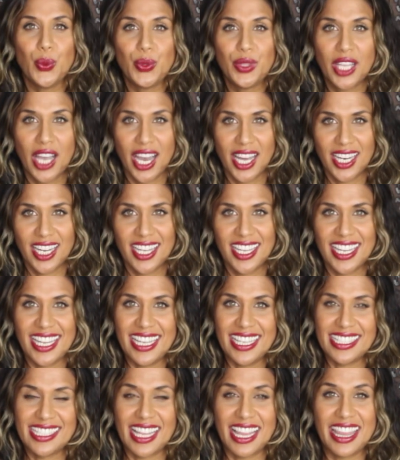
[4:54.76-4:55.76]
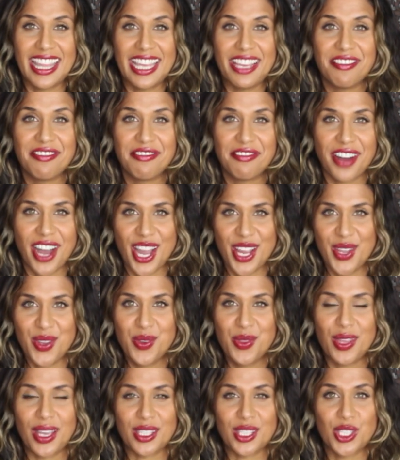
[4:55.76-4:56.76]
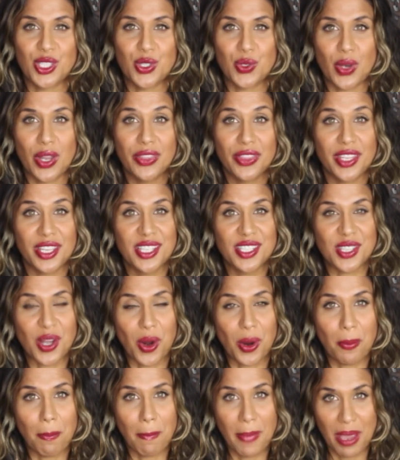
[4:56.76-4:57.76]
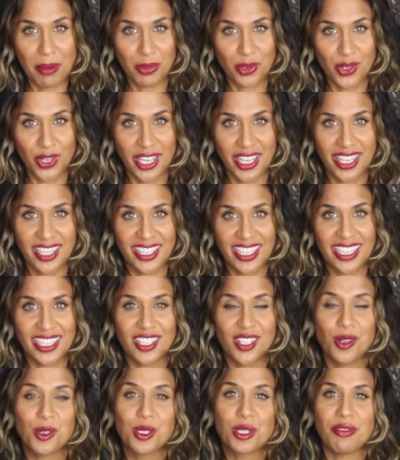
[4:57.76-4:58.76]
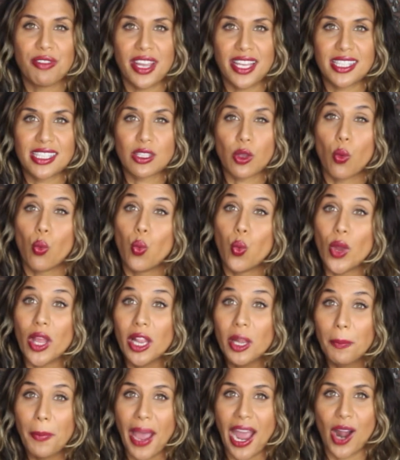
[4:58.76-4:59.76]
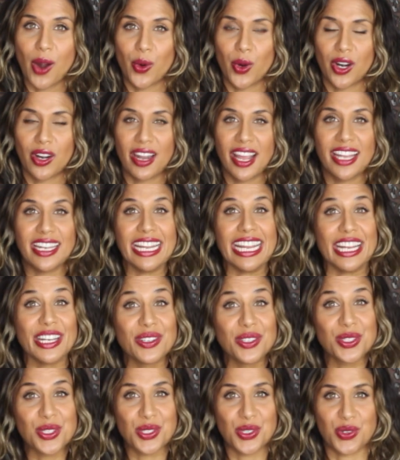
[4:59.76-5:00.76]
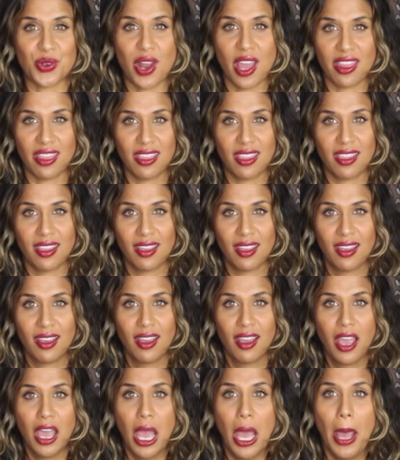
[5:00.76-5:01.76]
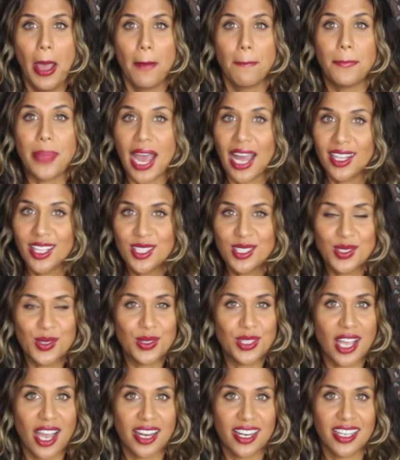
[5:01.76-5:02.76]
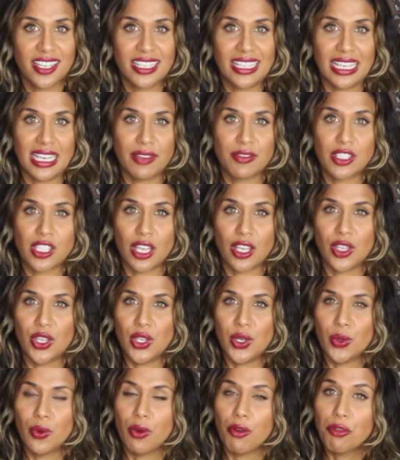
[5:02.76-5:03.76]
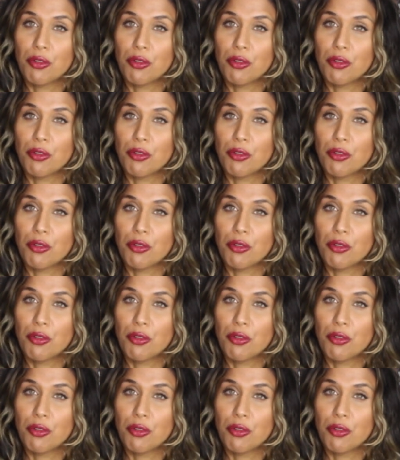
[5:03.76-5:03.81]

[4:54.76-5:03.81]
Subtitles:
Udana is the vayu that strengthens our memory. It cultivates willpower and inner strength. Balanced Udana gives you